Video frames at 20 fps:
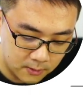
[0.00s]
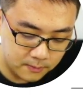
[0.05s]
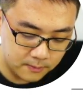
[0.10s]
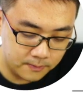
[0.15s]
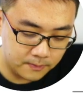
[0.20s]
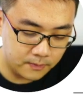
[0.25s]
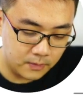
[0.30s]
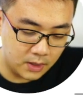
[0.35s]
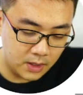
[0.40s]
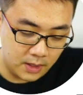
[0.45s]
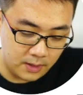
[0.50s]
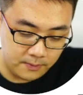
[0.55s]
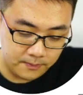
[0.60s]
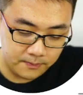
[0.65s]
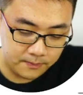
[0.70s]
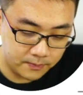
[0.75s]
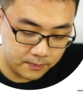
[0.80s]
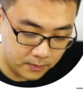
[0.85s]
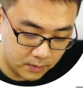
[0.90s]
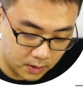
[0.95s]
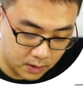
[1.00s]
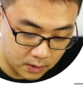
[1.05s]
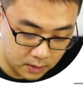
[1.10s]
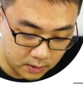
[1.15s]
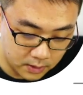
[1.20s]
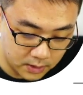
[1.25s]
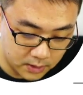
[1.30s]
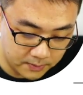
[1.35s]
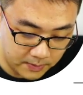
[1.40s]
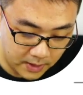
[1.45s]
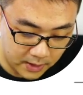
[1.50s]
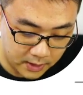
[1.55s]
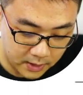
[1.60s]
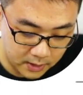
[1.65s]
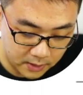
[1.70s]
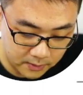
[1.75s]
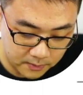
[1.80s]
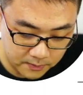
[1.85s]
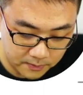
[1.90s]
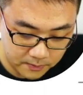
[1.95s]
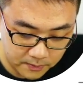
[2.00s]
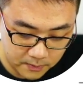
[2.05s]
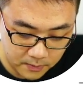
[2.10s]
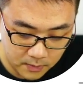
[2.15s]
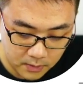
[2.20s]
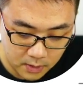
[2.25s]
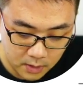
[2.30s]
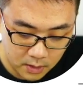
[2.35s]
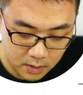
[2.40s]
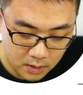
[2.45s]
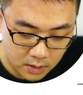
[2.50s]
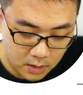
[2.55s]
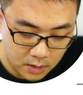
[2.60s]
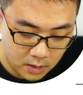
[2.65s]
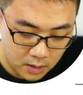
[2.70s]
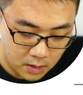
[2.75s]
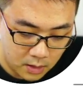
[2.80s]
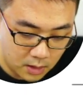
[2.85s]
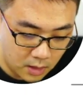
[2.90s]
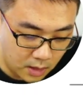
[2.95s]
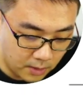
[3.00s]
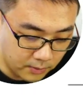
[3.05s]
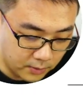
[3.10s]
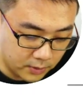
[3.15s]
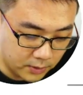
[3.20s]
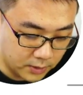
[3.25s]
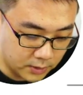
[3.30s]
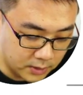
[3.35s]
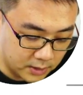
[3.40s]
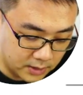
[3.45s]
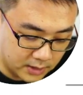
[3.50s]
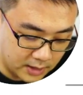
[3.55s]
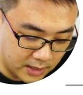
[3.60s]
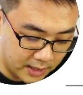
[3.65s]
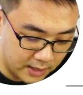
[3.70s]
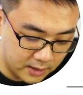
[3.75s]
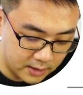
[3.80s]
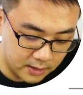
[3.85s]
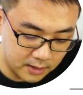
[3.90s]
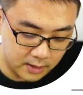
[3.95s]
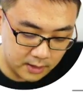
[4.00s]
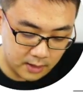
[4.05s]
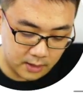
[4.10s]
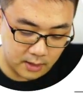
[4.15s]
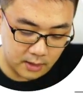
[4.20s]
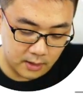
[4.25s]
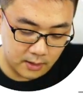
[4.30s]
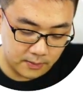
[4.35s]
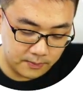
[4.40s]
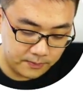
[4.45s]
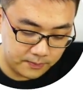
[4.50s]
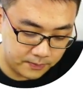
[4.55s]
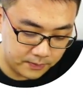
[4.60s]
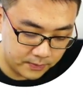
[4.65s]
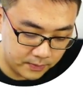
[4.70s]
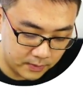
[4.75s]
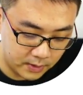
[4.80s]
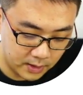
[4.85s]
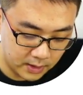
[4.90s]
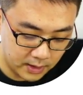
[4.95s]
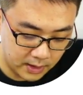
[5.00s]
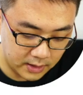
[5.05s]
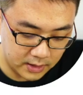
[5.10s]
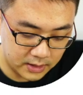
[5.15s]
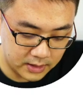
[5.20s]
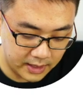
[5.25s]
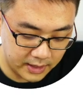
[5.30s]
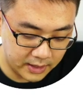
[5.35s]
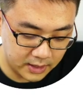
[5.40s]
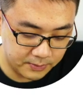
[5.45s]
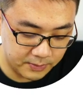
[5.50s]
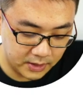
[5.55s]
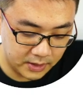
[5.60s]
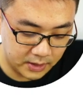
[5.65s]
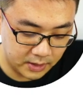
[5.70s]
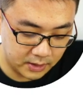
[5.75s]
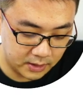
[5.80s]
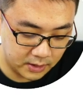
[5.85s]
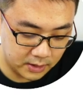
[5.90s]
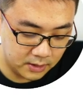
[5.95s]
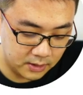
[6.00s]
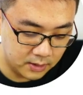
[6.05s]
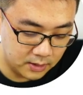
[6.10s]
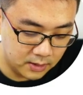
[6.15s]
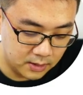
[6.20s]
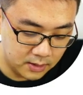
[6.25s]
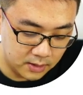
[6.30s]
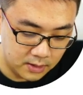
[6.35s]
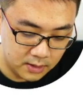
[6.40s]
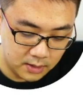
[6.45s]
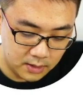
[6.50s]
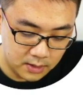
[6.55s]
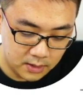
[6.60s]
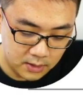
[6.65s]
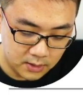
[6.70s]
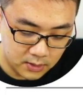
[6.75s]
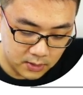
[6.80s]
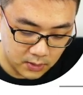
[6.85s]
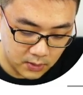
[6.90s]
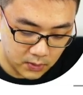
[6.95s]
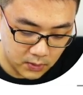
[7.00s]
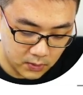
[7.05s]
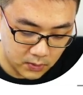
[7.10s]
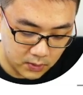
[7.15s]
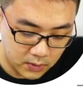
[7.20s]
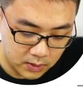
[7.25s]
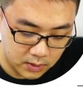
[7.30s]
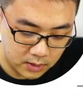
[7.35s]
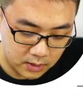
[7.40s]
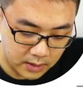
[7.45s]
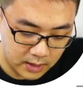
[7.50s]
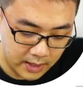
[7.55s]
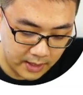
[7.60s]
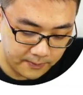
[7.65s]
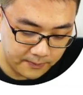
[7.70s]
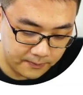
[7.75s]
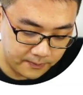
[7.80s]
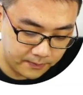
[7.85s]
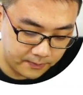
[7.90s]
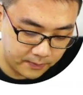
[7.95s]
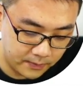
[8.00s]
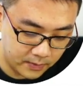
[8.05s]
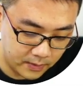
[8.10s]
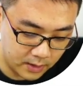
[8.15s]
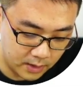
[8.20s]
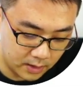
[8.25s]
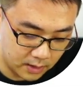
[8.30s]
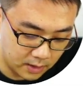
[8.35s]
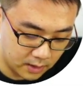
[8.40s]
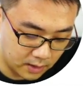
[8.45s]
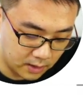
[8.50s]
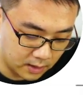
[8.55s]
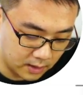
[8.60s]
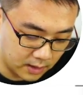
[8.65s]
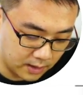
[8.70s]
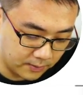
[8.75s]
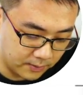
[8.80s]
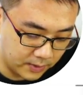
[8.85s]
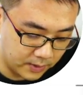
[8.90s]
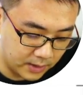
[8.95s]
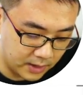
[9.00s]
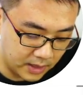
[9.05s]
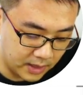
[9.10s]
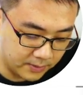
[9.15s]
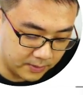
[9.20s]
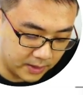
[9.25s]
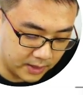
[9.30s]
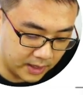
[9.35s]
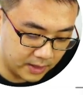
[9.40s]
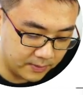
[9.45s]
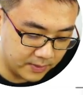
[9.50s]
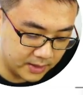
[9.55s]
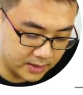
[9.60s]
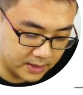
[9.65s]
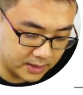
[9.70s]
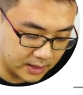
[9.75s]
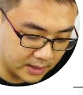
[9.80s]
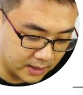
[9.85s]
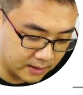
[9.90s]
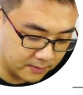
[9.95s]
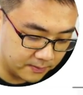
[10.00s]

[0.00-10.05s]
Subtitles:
Okay, this part here, I'm going to just let this angle be theta. So then let me label ABC here.